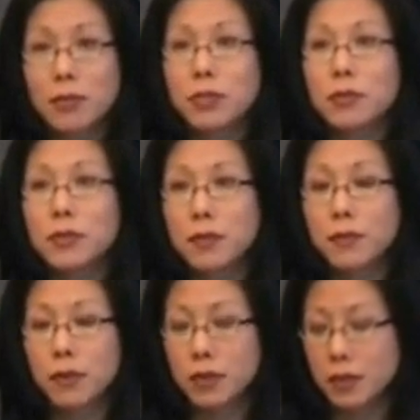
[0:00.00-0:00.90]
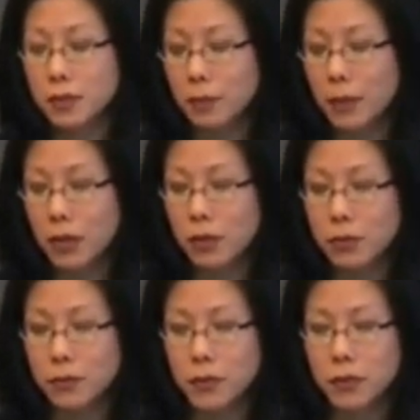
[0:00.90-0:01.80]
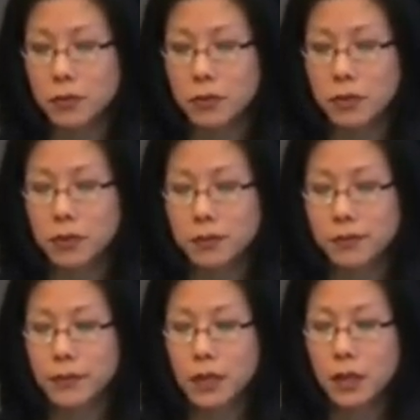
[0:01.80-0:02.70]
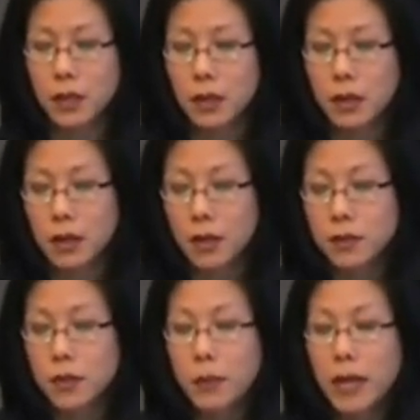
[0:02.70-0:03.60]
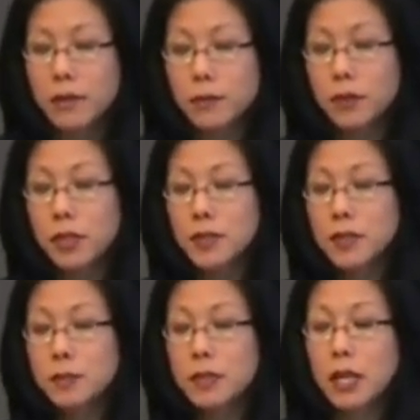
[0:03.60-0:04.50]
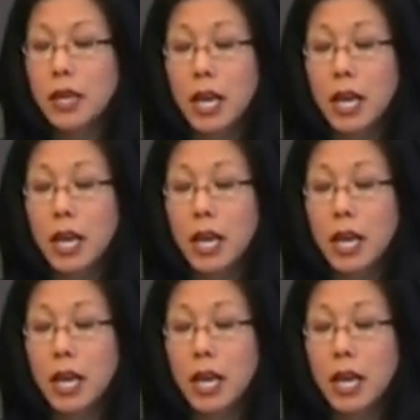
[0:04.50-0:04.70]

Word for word: which was the focus of my own fieldwork. So my focus has been on